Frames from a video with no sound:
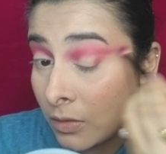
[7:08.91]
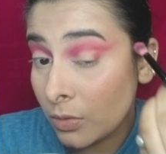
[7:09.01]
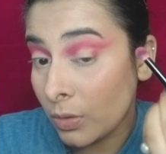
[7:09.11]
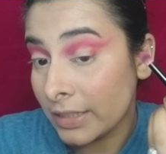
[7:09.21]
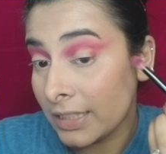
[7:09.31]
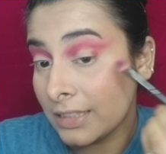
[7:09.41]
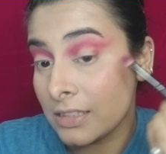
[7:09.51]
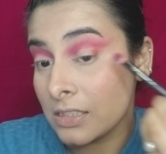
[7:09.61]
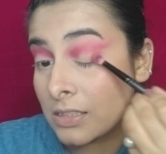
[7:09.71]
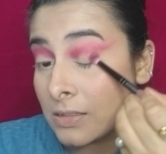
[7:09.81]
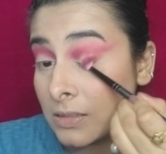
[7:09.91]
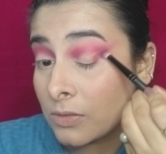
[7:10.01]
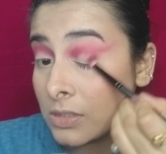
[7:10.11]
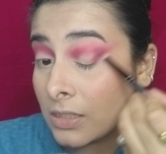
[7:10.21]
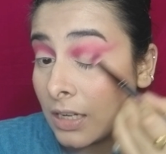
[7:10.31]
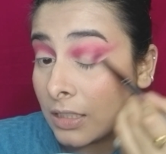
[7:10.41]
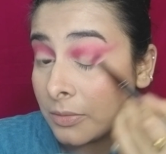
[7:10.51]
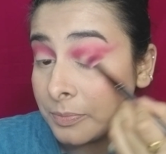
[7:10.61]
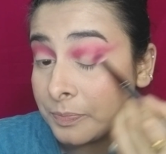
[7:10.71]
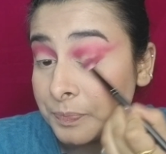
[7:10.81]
oh, I think this was the color,